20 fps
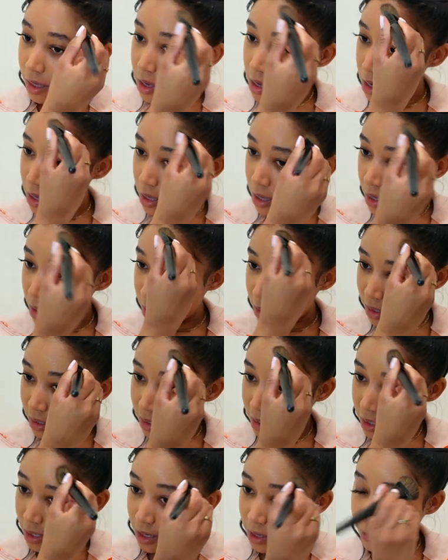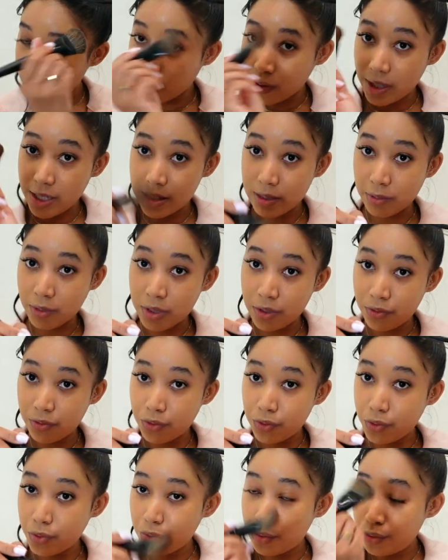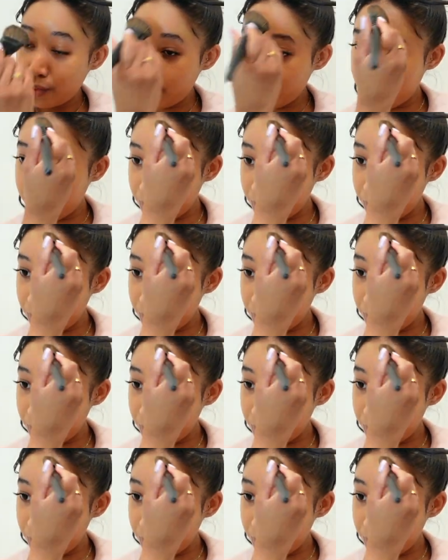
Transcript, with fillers: and we're gonna eat some good food